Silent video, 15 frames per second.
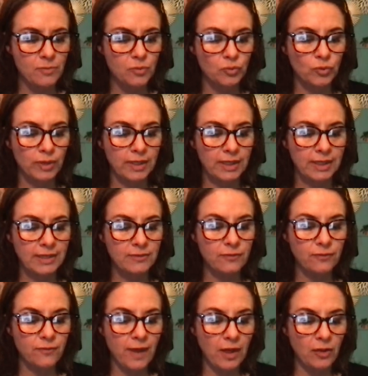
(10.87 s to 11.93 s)
really
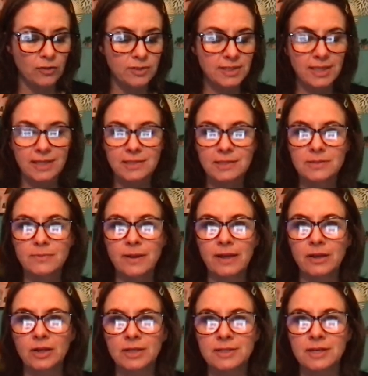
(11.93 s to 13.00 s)
felt
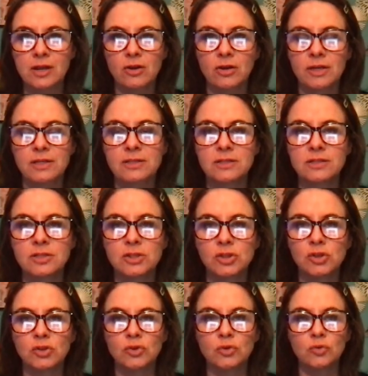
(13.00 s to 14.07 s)
inspired as an artist
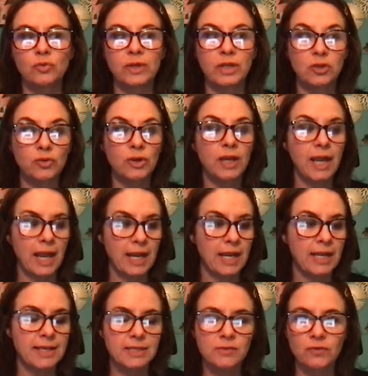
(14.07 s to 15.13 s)
to recreate
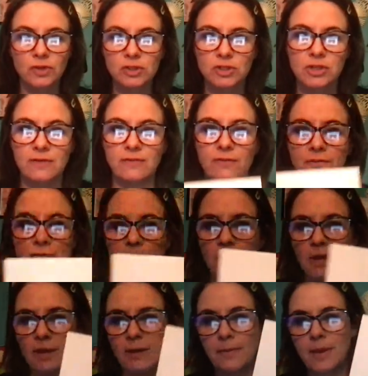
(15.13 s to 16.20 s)
his version of
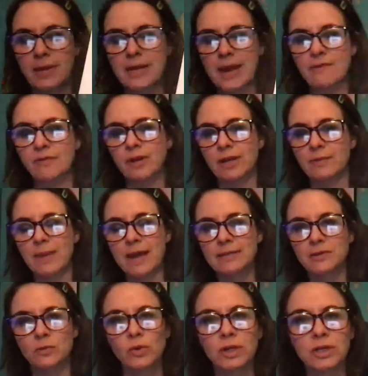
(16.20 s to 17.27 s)
an African mask.
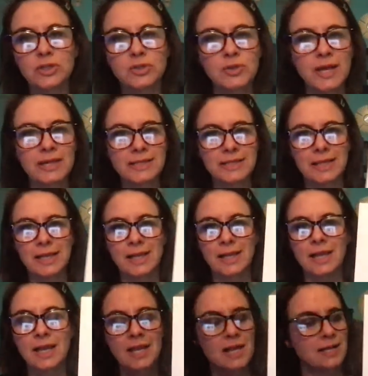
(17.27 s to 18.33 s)
So we're going to do that today
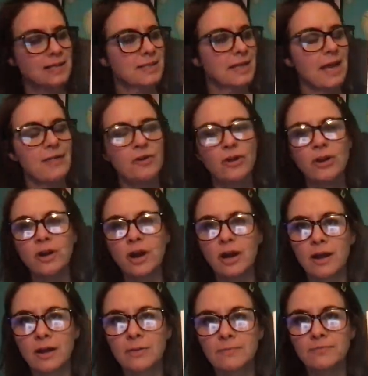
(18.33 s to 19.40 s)
together.
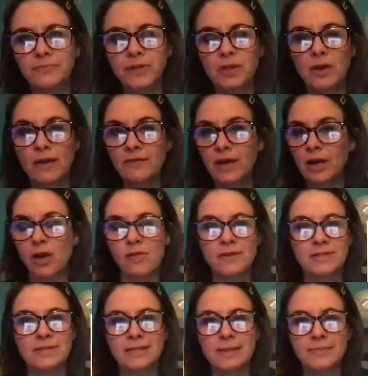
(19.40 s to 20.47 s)
I've got all the
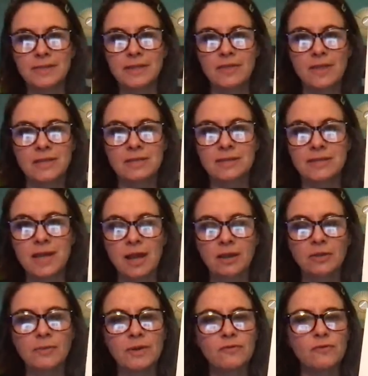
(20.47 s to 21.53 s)
steps on this
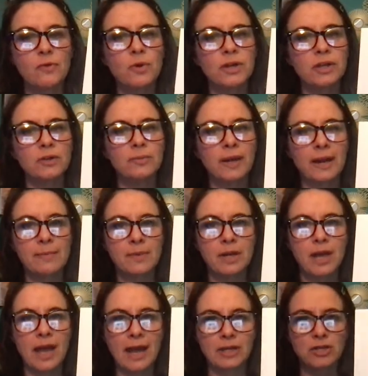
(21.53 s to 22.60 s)
document for you, but I'm going
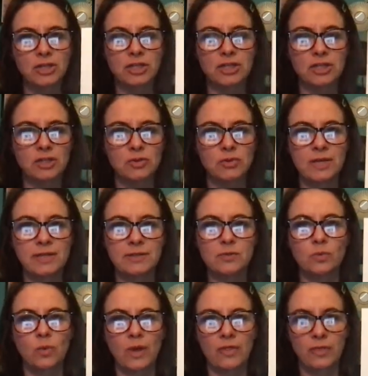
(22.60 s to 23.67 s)
to actually do this
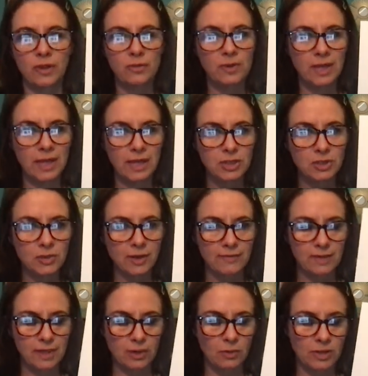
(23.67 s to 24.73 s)
with you in case you have
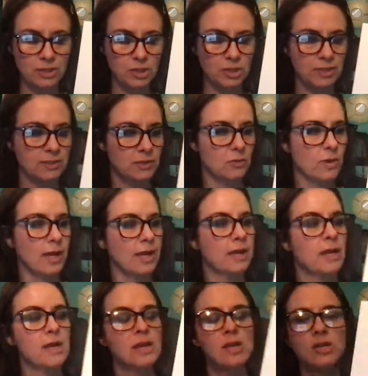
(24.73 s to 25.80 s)
any questions, okay?
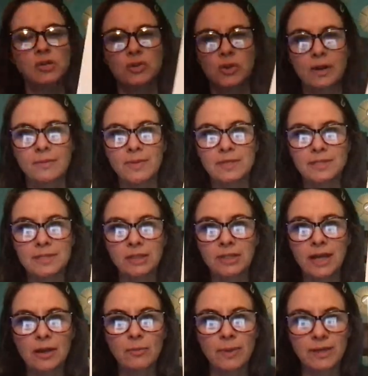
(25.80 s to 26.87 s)
So I'm going to start
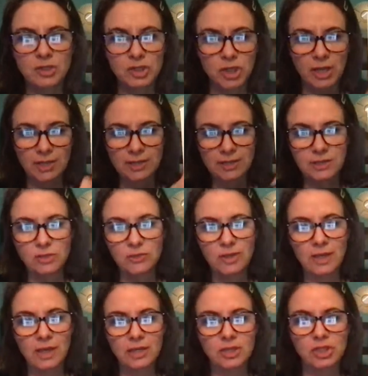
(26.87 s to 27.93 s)
out by just doing
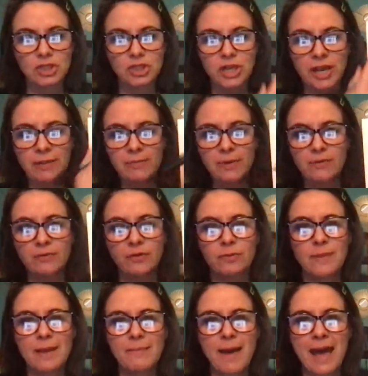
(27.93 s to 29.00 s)
a shape for
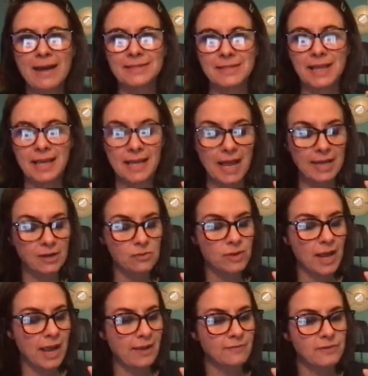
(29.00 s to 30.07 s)
my mask, and I don't
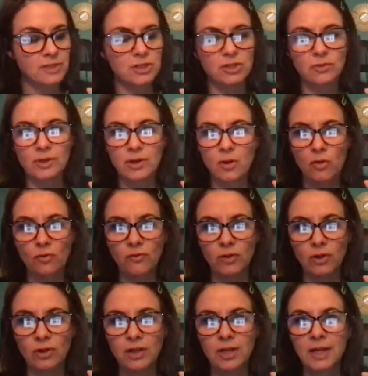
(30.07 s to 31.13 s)
have to do an oval.